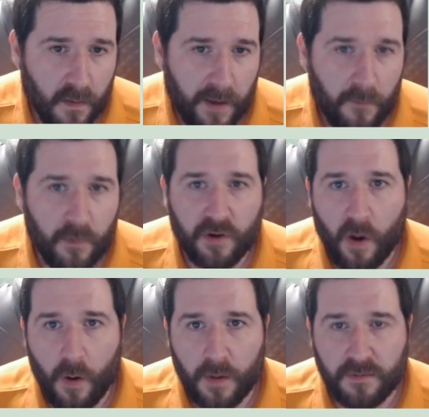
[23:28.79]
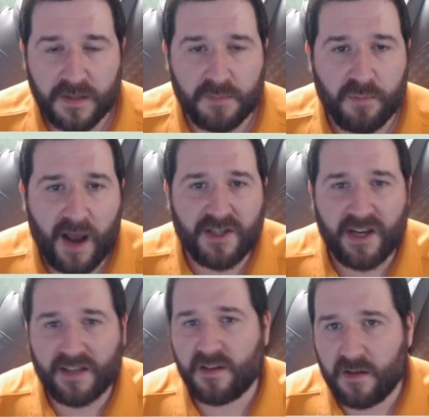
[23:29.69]
Okay, when you're going through this
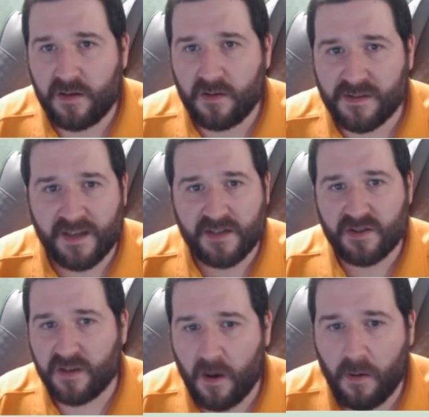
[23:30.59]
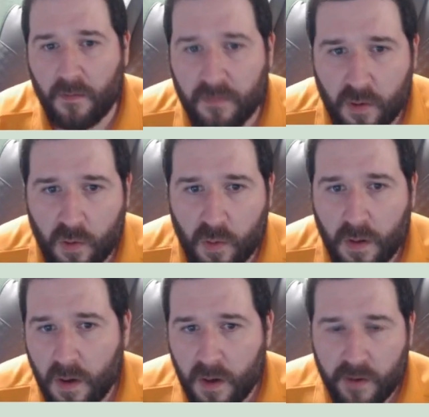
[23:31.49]
project, you'll essentially go
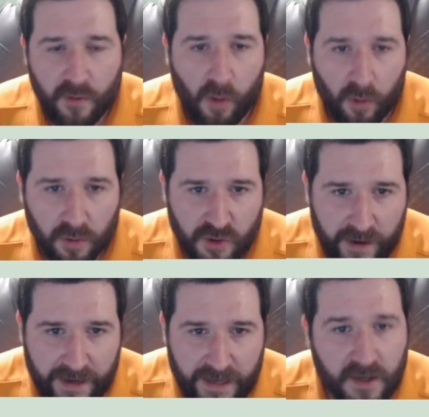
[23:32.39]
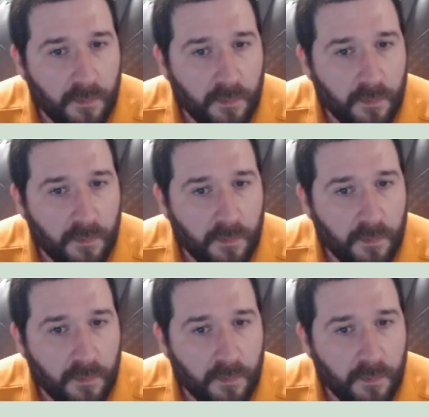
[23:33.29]
through your whole training.